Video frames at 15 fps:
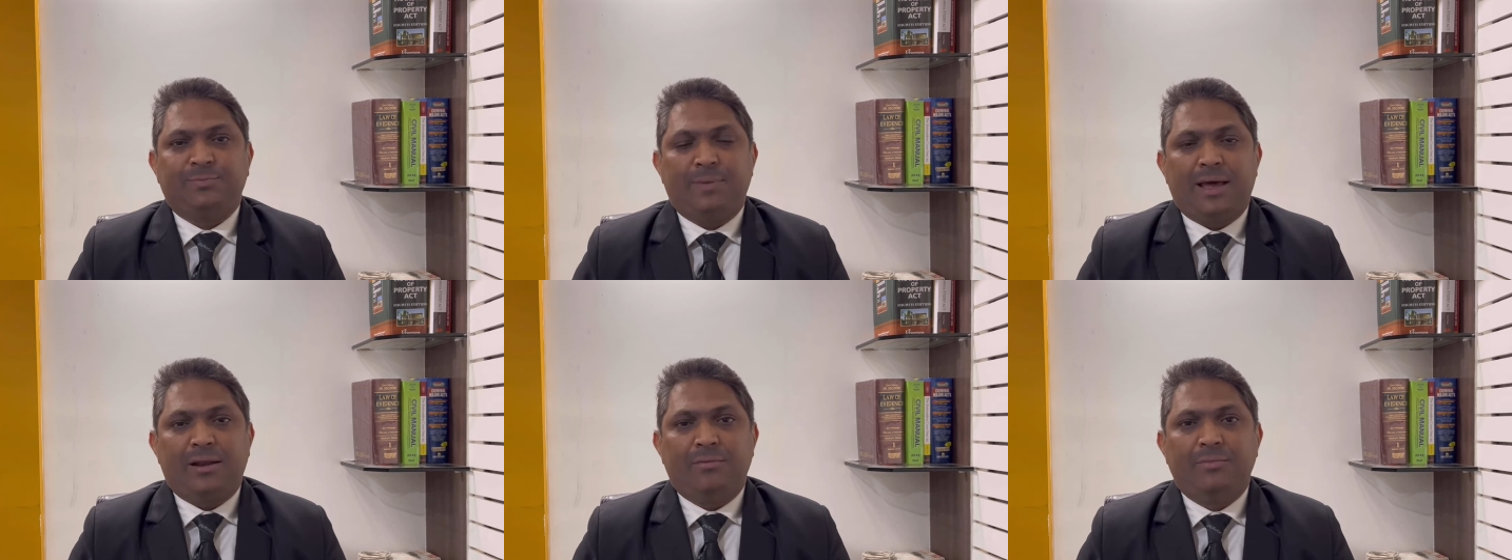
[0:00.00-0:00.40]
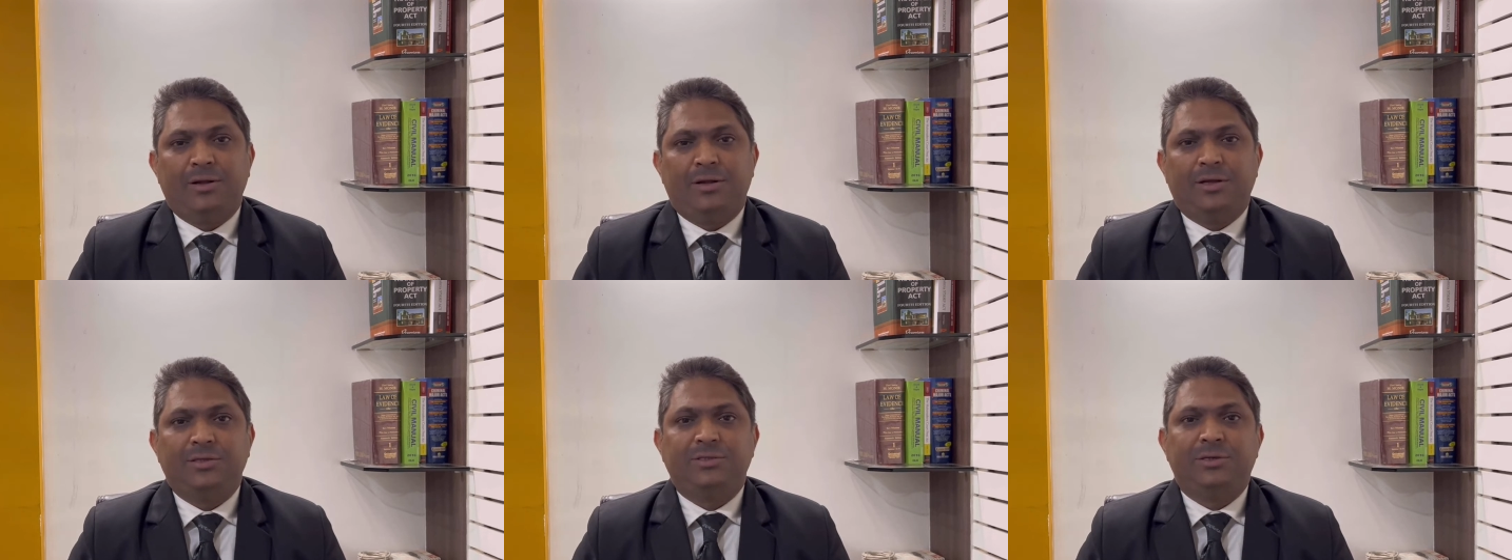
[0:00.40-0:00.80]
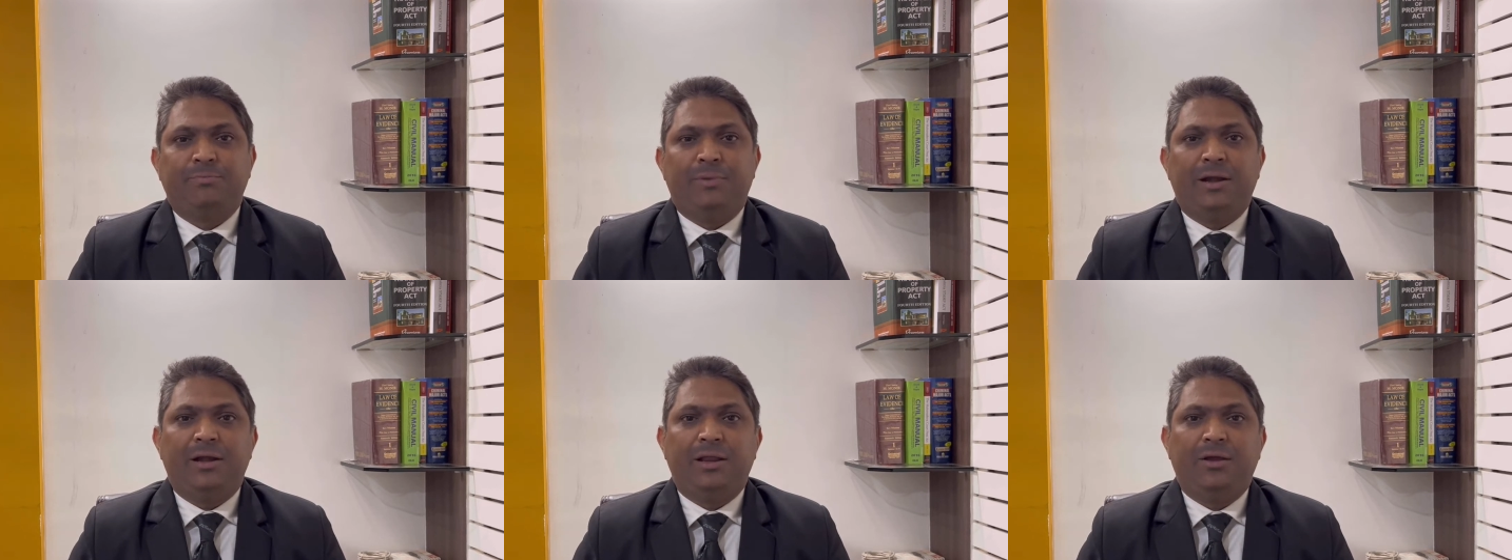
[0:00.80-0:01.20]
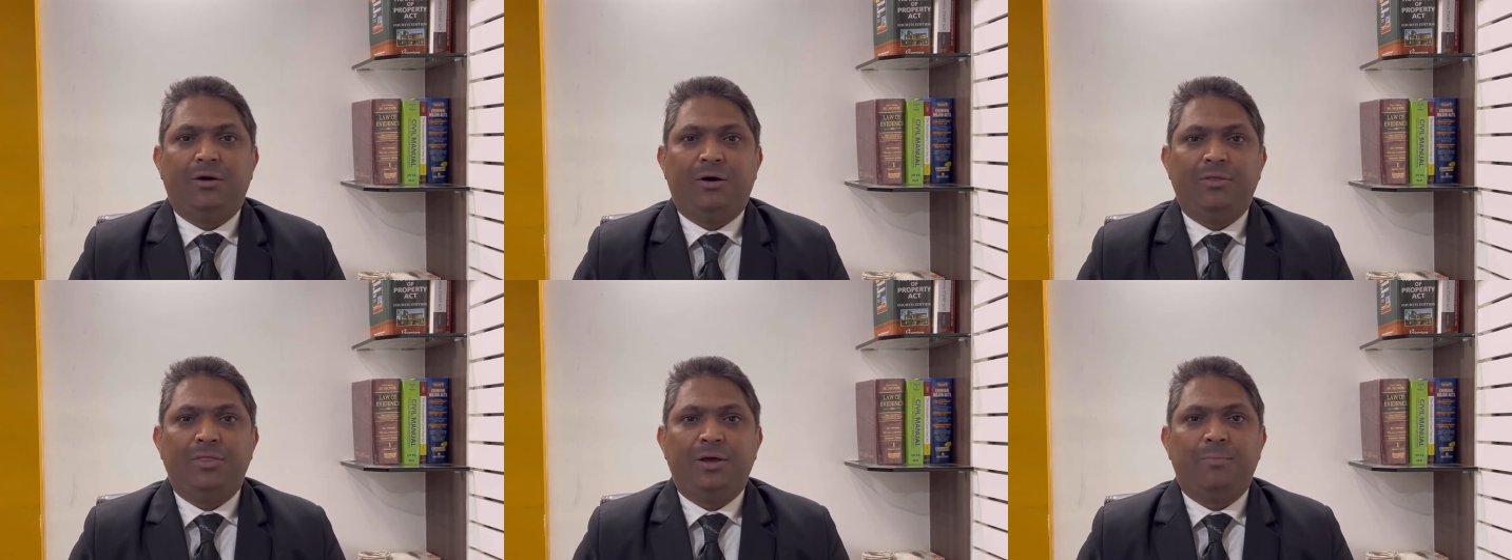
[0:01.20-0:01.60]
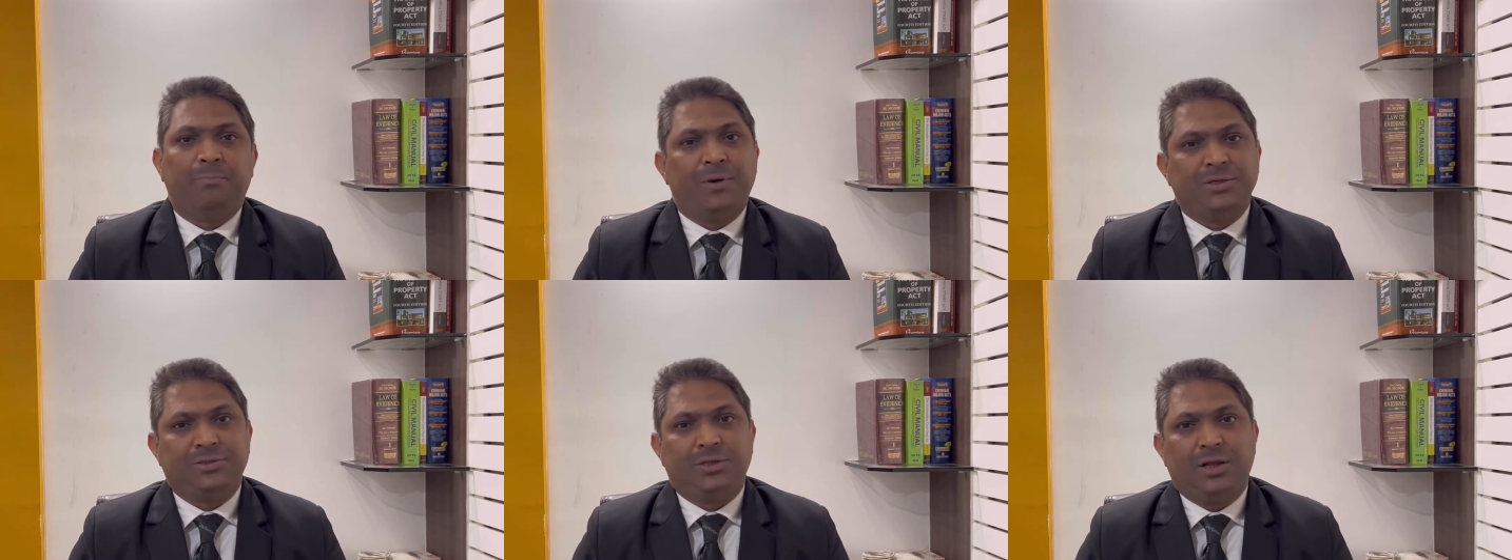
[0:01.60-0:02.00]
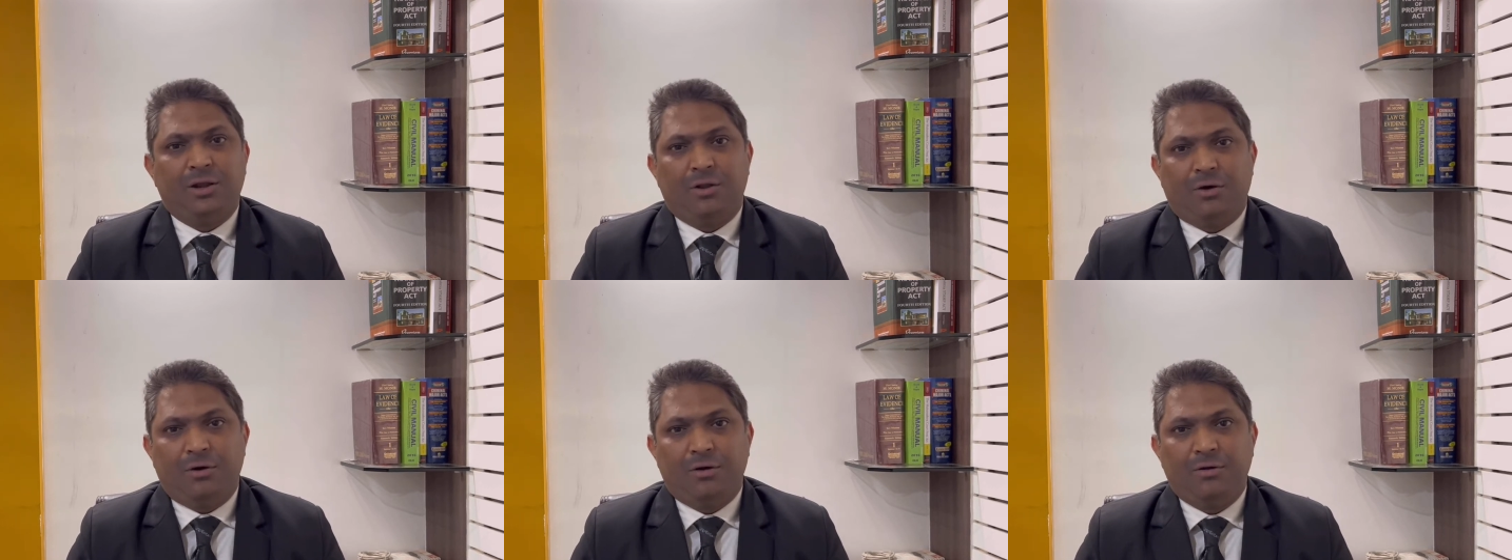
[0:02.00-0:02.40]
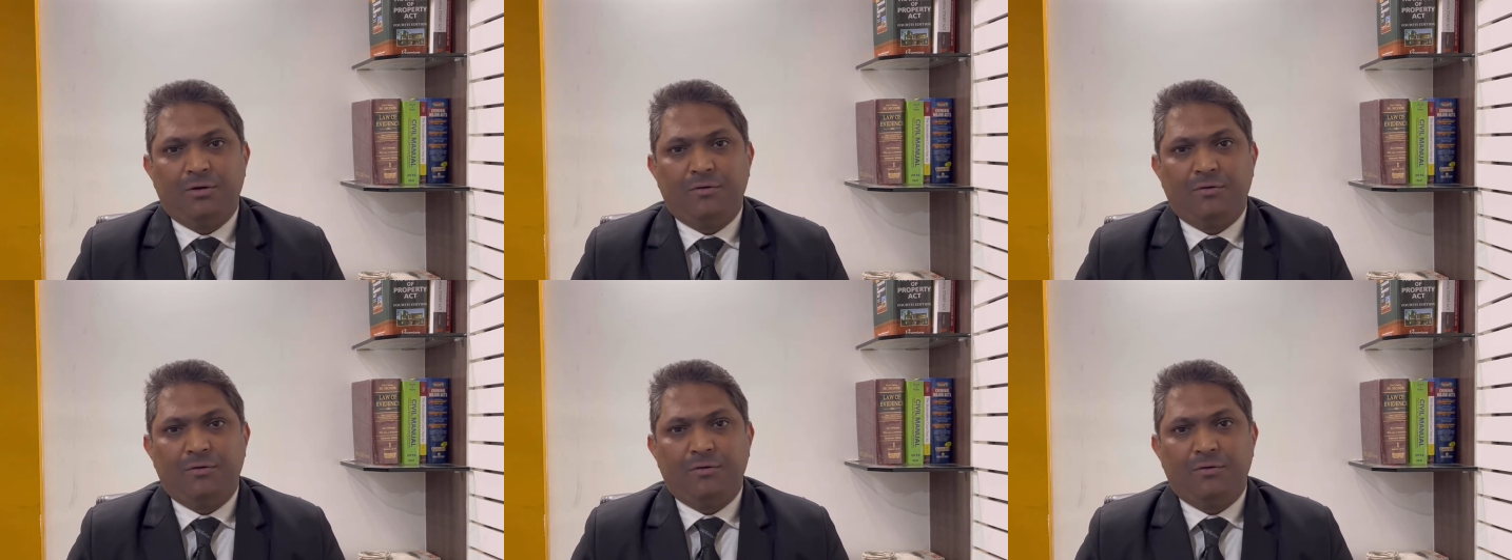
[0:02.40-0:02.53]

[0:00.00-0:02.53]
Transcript: parameters depending on the personal law.